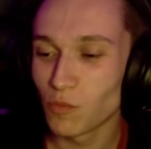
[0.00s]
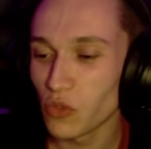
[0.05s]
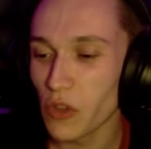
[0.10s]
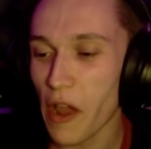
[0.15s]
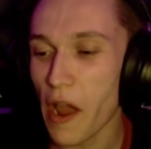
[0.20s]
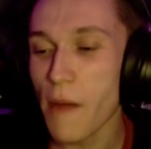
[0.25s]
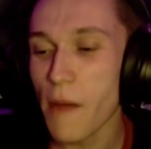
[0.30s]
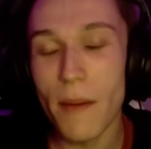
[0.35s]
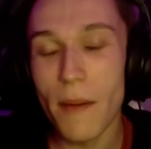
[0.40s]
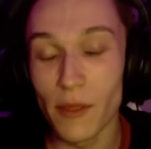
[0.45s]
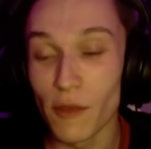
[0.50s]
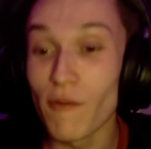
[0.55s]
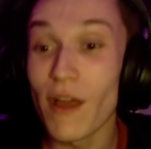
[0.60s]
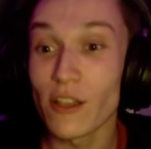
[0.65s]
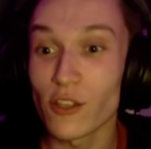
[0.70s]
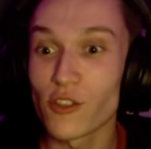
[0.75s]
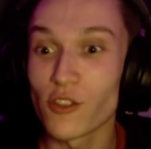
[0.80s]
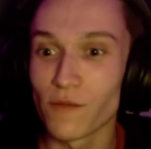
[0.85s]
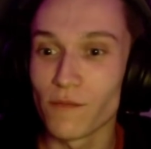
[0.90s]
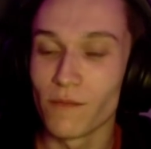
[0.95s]
I remember that's
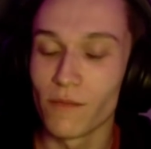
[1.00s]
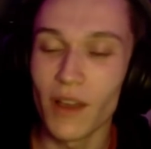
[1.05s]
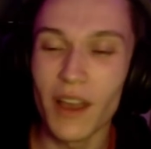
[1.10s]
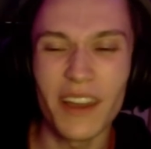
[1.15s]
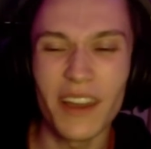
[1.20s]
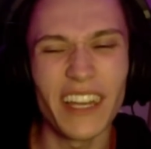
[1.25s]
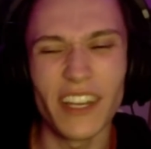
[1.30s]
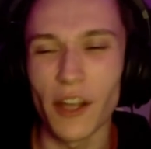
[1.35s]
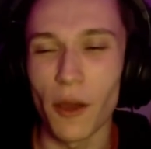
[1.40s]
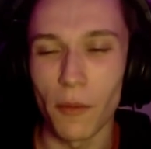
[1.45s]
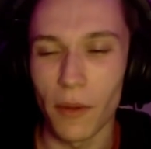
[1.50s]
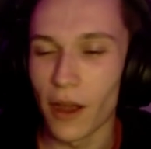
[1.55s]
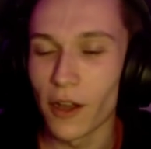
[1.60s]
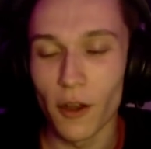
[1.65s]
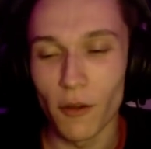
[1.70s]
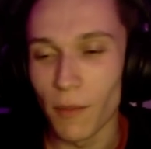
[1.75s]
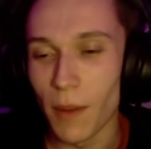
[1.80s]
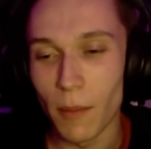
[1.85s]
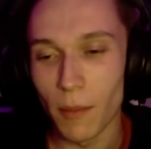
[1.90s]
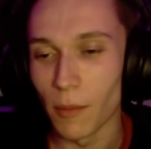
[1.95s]
the rest of it. I don't
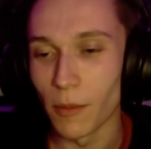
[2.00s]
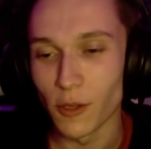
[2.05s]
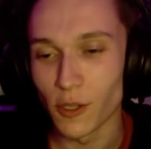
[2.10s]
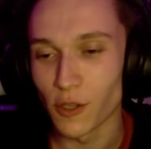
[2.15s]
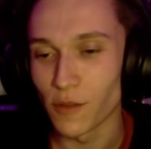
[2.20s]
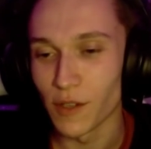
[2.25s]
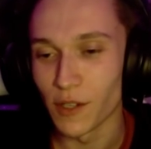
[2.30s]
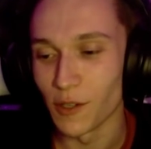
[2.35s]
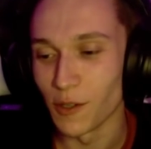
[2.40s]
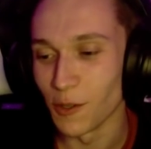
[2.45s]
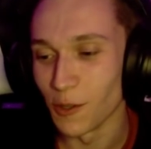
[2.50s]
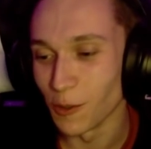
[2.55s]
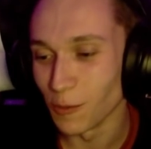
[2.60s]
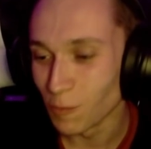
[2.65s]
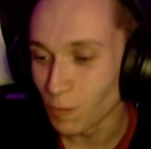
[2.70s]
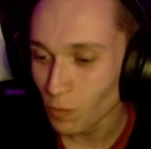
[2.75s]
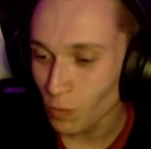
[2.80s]
remember much of it at all.